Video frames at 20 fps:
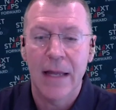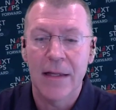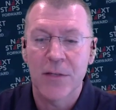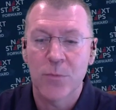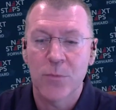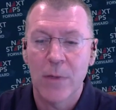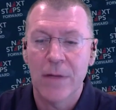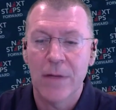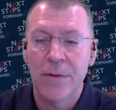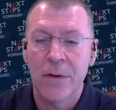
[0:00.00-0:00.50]
and
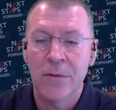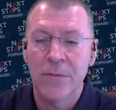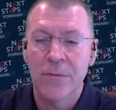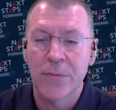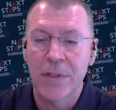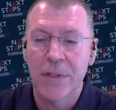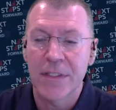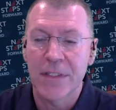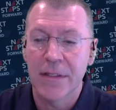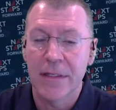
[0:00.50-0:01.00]
it's well known
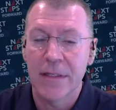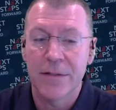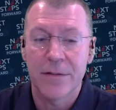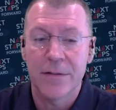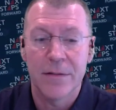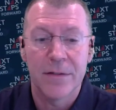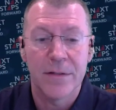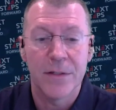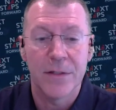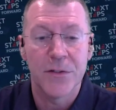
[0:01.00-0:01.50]
for its
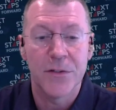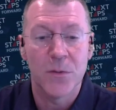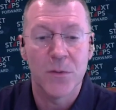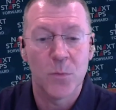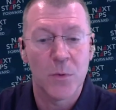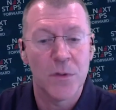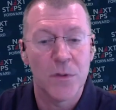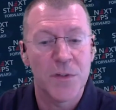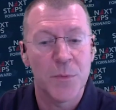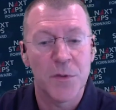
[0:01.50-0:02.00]
lists such as the
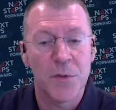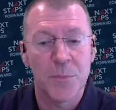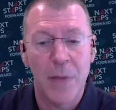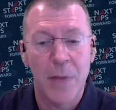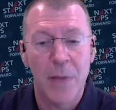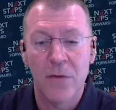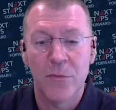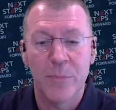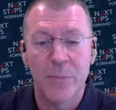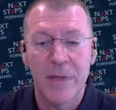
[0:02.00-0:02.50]
world's most
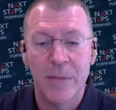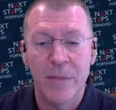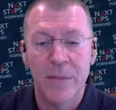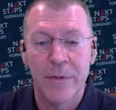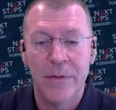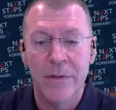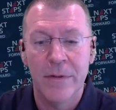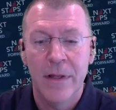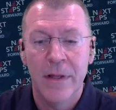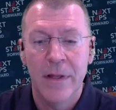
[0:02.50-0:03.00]
powerful
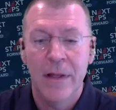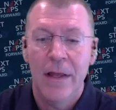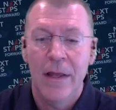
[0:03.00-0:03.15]
people